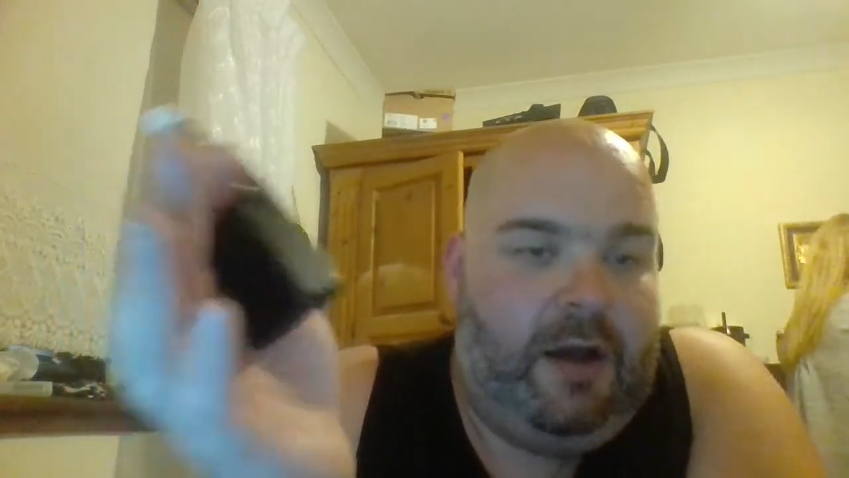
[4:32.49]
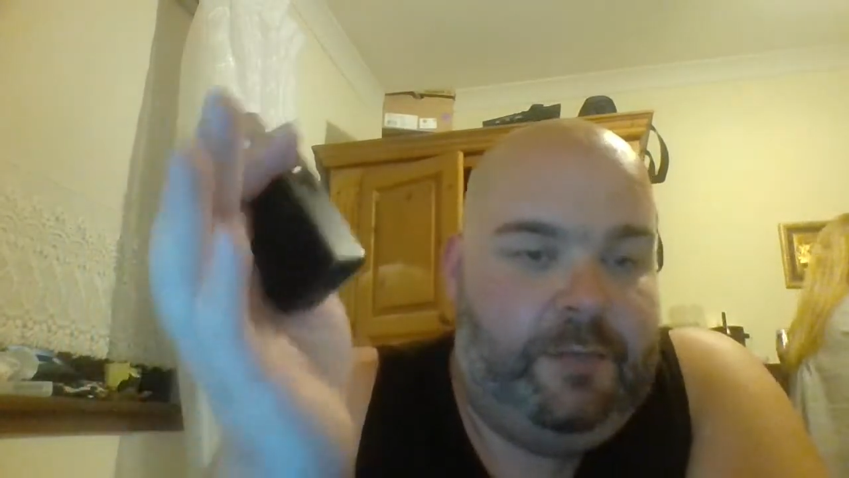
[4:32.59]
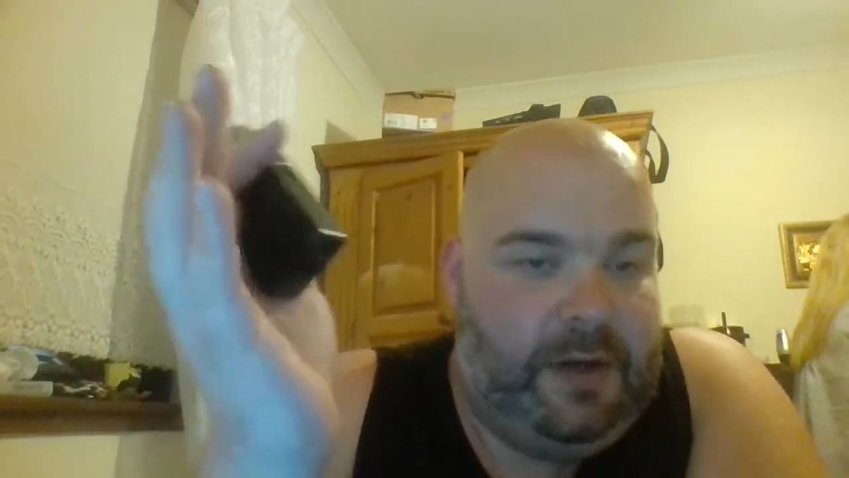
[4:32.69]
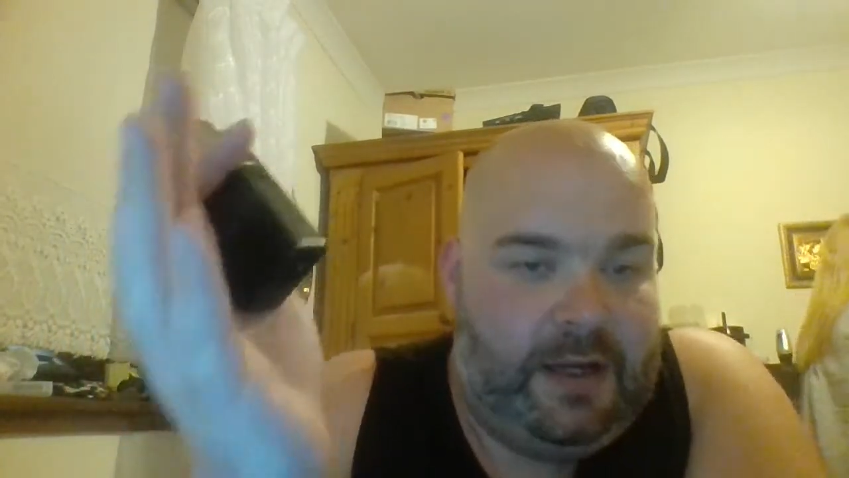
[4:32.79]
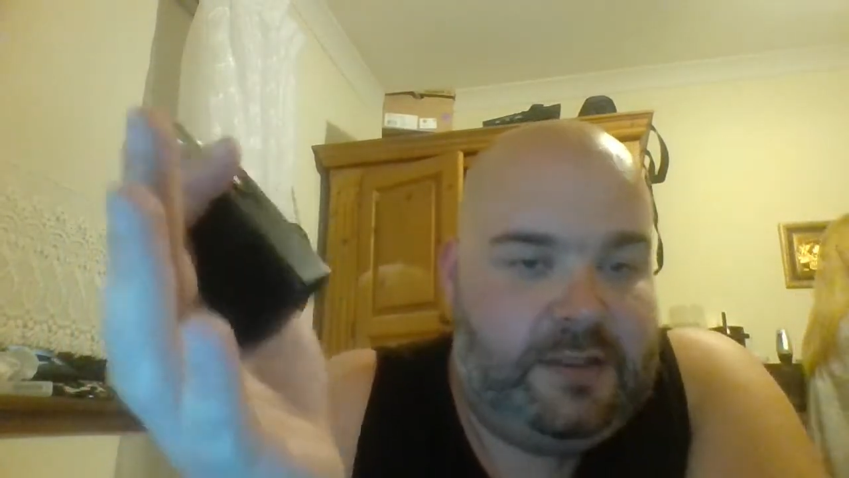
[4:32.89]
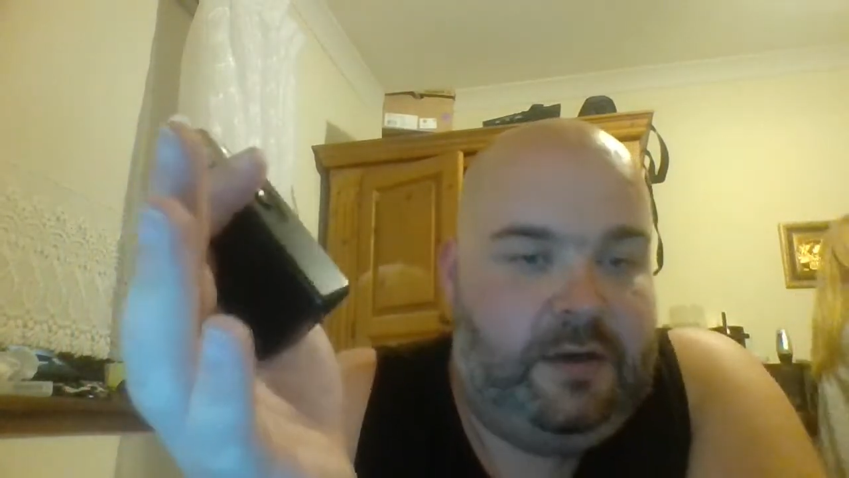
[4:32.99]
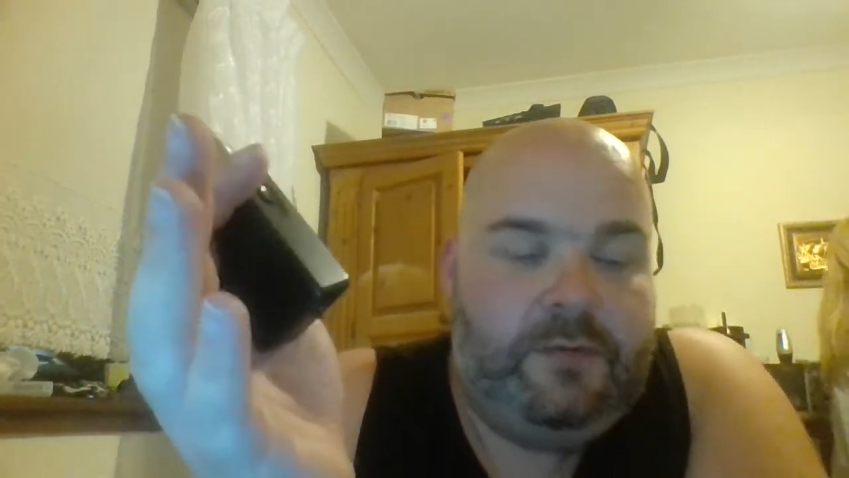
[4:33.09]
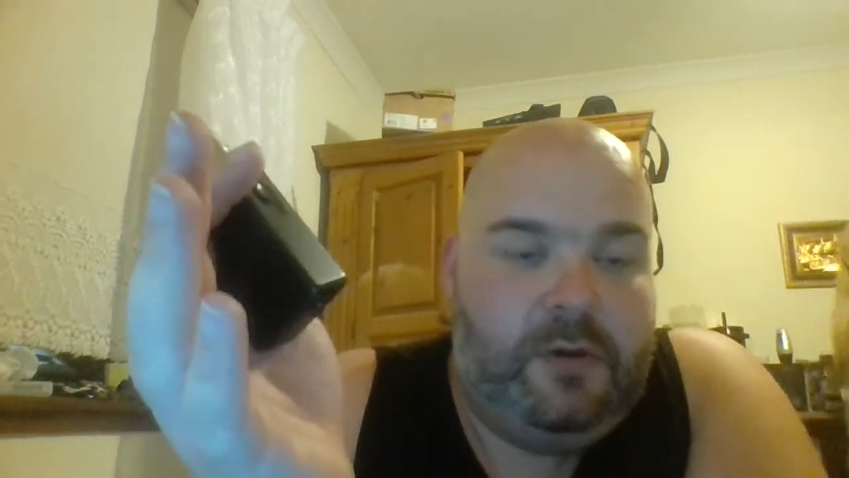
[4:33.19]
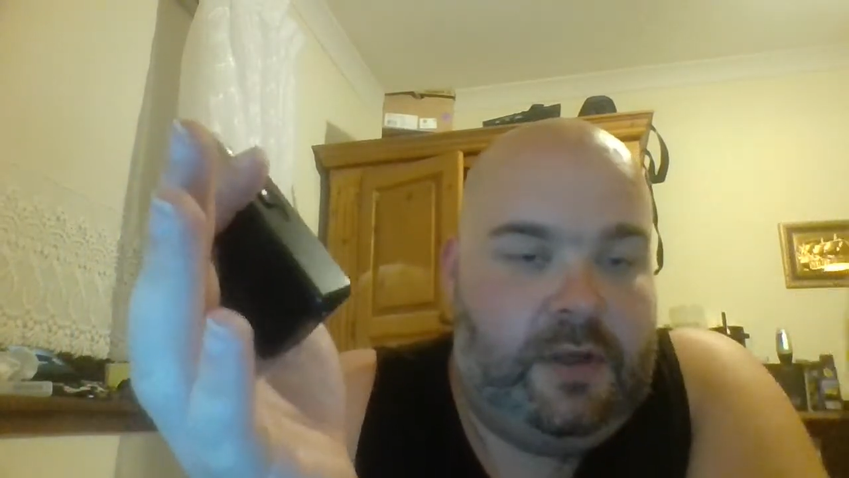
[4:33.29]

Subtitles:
I've been asked to review